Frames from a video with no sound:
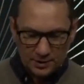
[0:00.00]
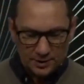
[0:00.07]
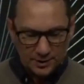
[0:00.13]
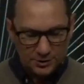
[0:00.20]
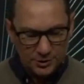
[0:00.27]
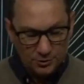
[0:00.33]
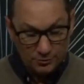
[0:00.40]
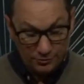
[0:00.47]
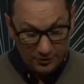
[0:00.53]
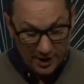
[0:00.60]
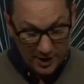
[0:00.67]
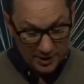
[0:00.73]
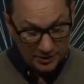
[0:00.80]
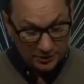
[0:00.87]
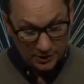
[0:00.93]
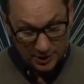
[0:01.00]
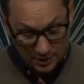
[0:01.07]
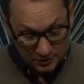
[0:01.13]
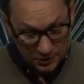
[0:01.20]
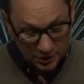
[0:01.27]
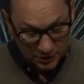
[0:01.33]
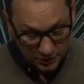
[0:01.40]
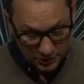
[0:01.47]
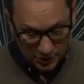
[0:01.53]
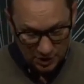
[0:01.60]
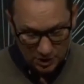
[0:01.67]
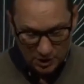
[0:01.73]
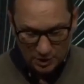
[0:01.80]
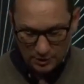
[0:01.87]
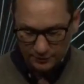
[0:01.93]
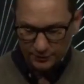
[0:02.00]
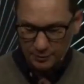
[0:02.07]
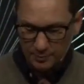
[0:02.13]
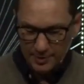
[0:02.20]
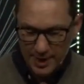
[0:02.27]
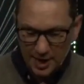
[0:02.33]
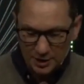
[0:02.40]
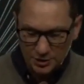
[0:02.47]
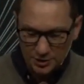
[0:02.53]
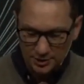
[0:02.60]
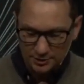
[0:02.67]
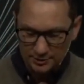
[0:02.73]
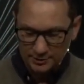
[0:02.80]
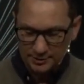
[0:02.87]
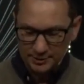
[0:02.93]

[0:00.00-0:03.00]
A new faith gives us a heart of compassion.